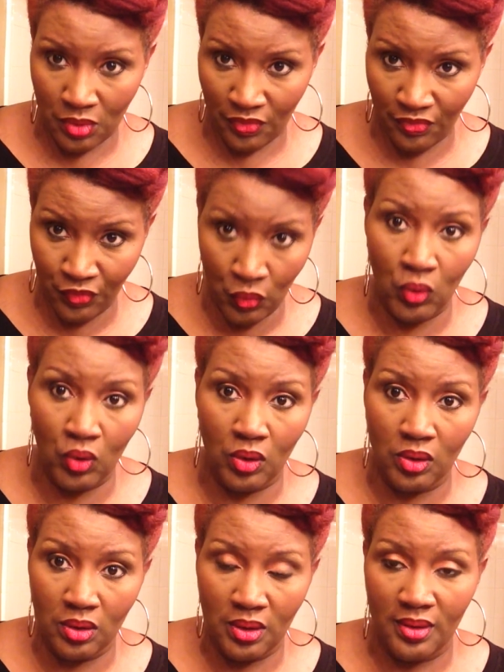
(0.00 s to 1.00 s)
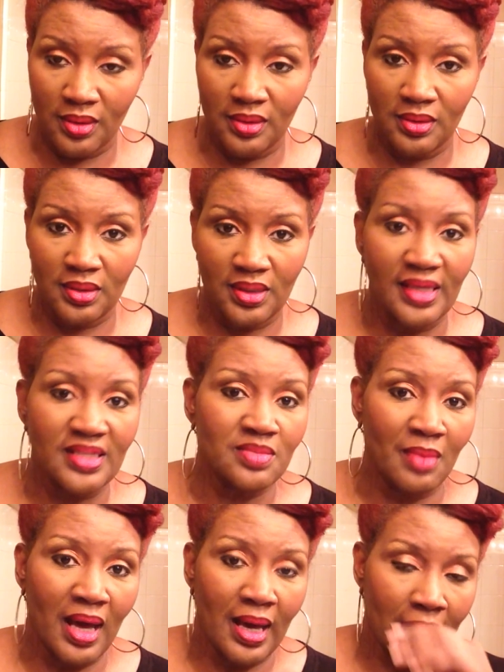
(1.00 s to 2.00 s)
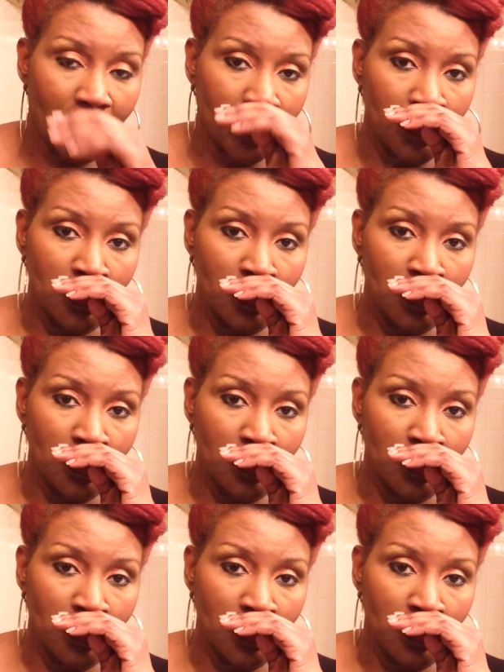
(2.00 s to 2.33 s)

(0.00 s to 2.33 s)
full as mine.